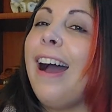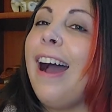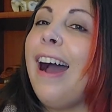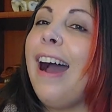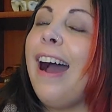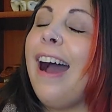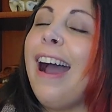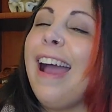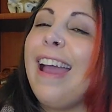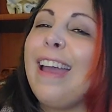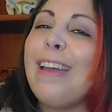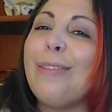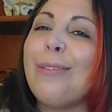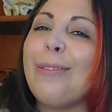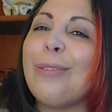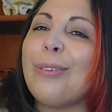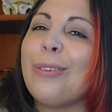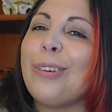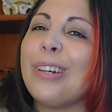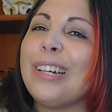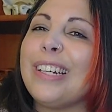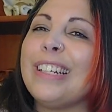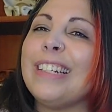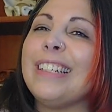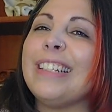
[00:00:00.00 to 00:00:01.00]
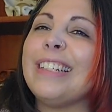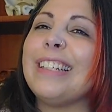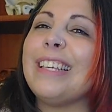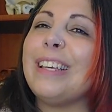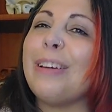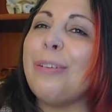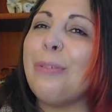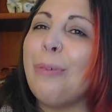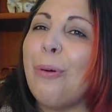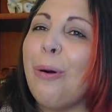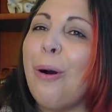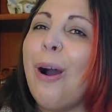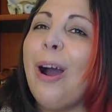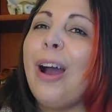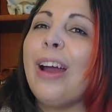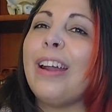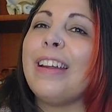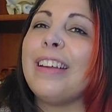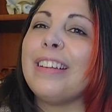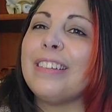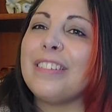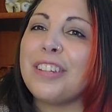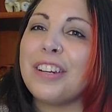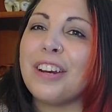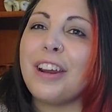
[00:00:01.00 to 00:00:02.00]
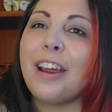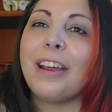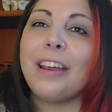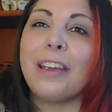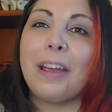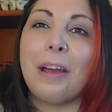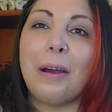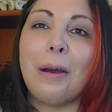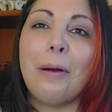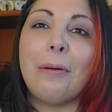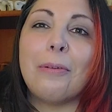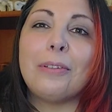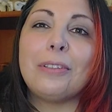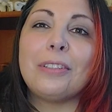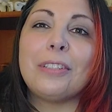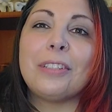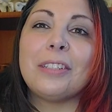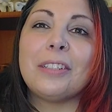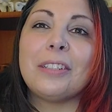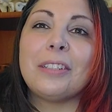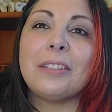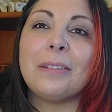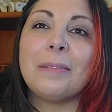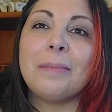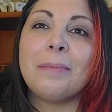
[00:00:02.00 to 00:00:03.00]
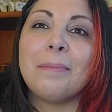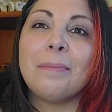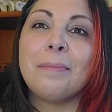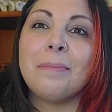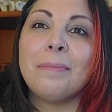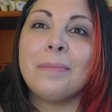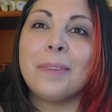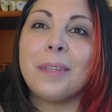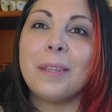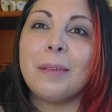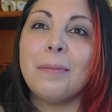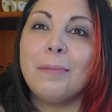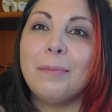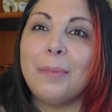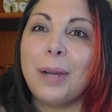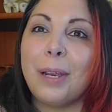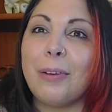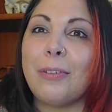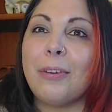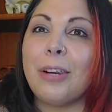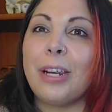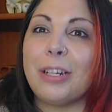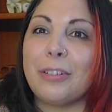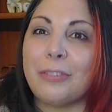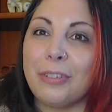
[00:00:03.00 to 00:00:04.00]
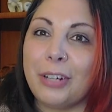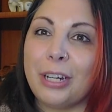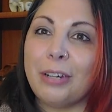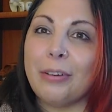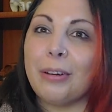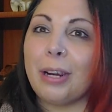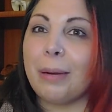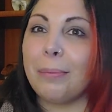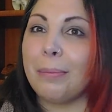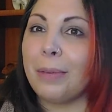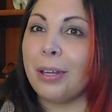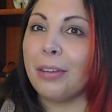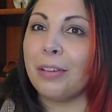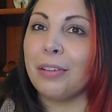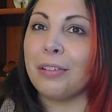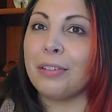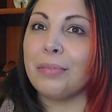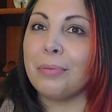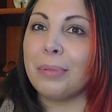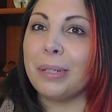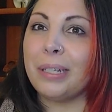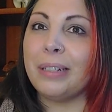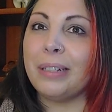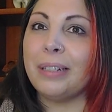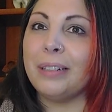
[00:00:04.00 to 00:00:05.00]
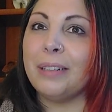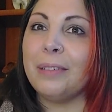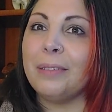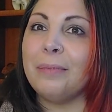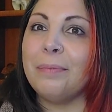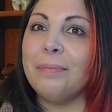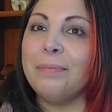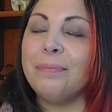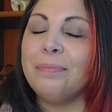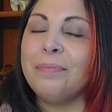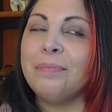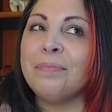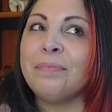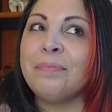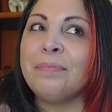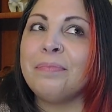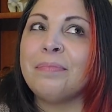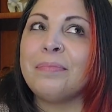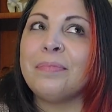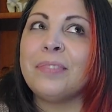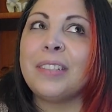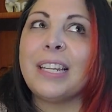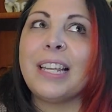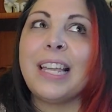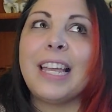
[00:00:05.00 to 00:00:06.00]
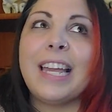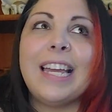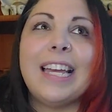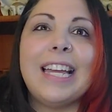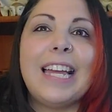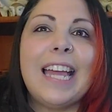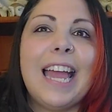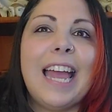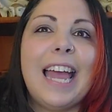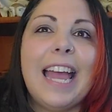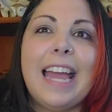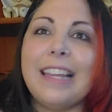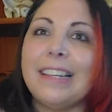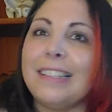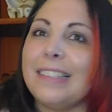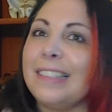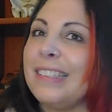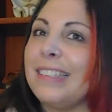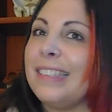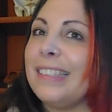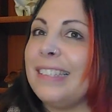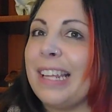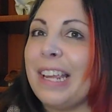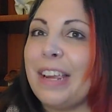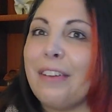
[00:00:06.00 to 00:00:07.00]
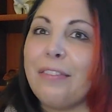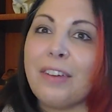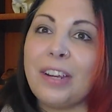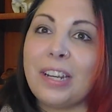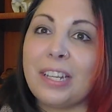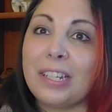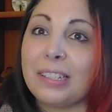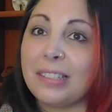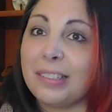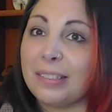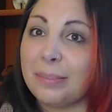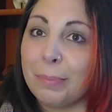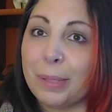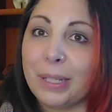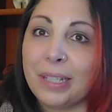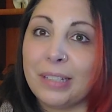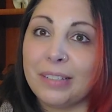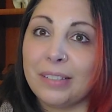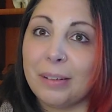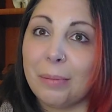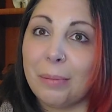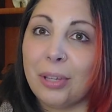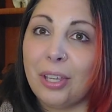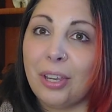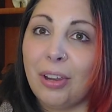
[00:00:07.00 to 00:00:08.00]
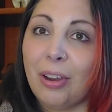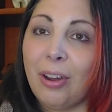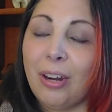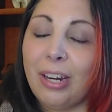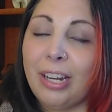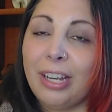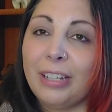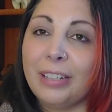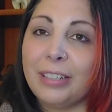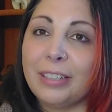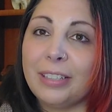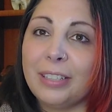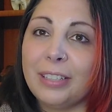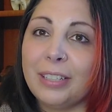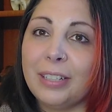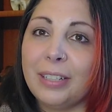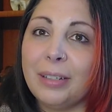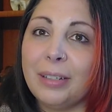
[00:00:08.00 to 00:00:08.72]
I really want to check out my great-great-grandmother's wheel and see if I can spin something on it.